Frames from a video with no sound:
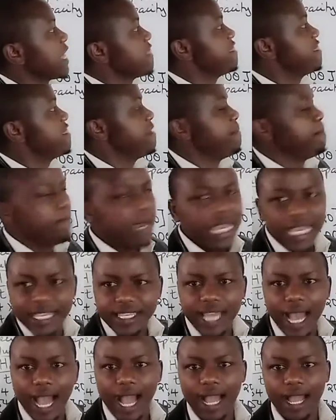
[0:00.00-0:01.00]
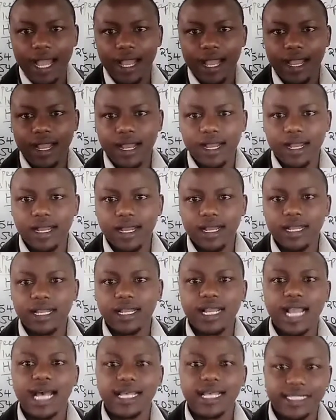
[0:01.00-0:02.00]
The major
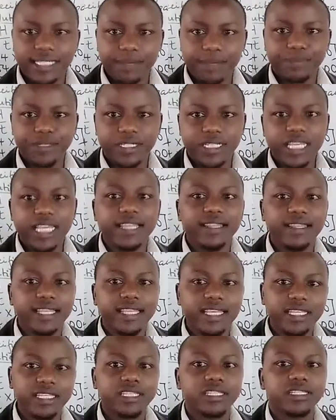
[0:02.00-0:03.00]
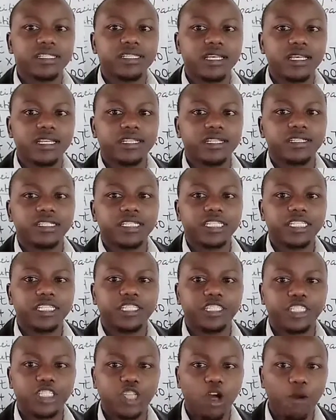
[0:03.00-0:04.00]
concept in this
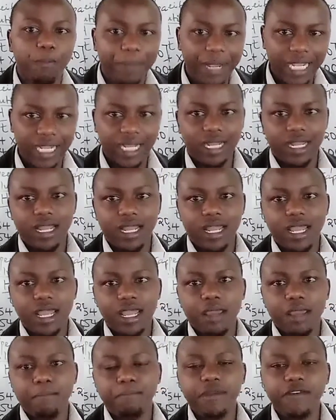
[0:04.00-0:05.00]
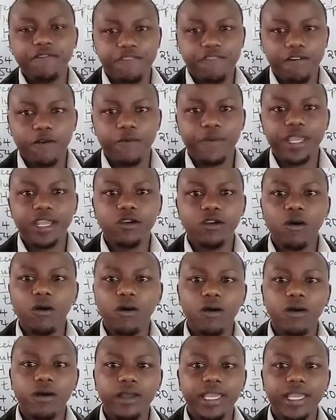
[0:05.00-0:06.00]
topic, before we
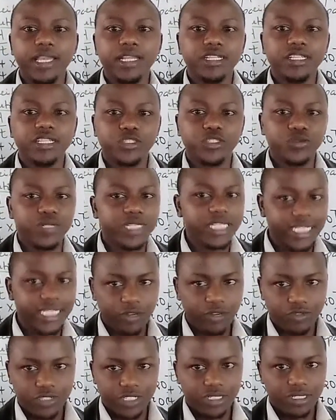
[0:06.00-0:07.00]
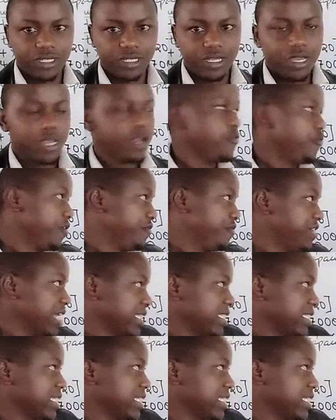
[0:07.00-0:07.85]
go into details, we've just